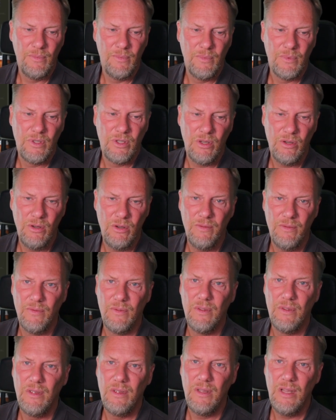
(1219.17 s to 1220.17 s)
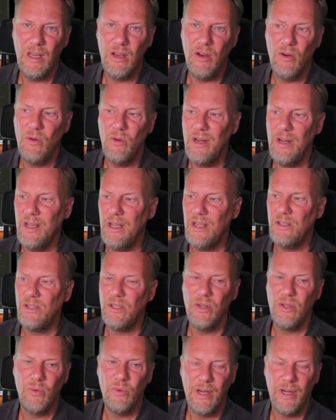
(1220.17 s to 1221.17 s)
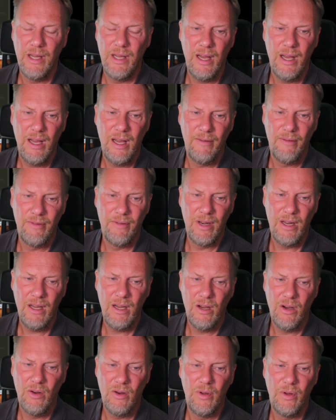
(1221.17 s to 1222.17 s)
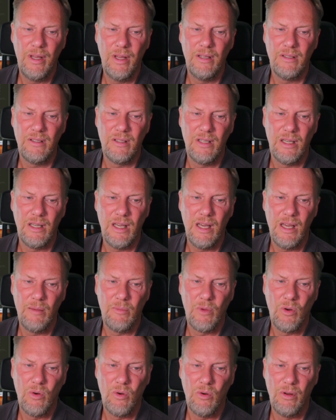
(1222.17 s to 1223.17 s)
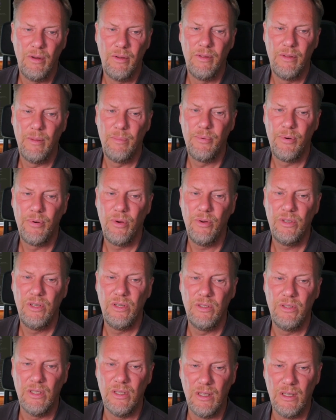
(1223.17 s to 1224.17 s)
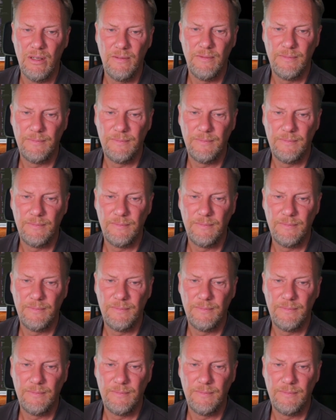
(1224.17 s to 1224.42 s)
So the only issue I have now is the game called The Prodigy.